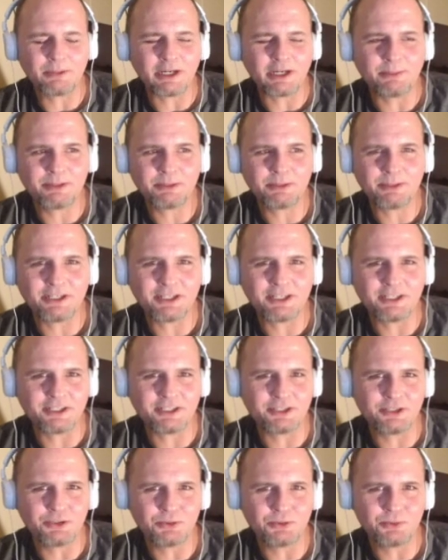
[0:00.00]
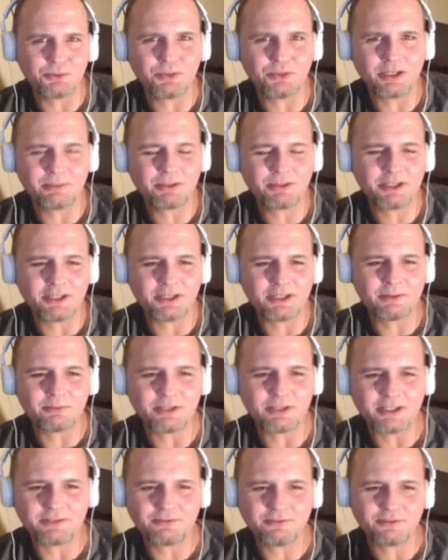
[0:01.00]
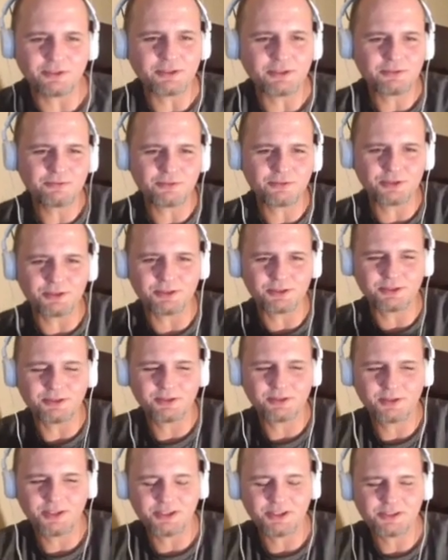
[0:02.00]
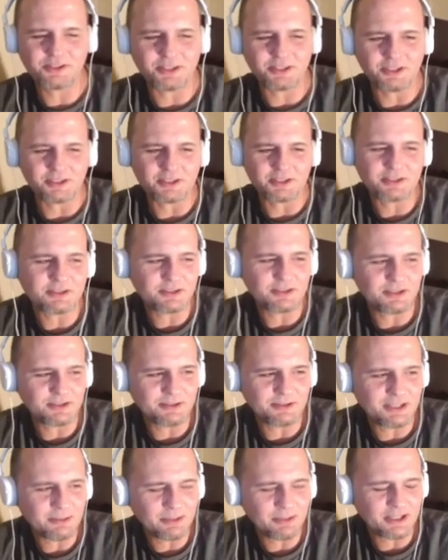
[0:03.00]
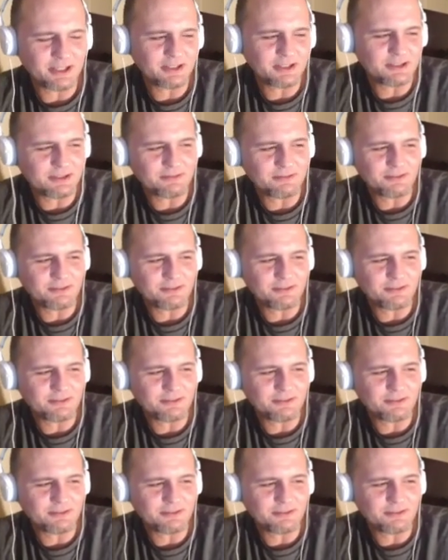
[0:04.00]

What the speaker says: I'm gonna be getting a new webcam like for these things, not my edited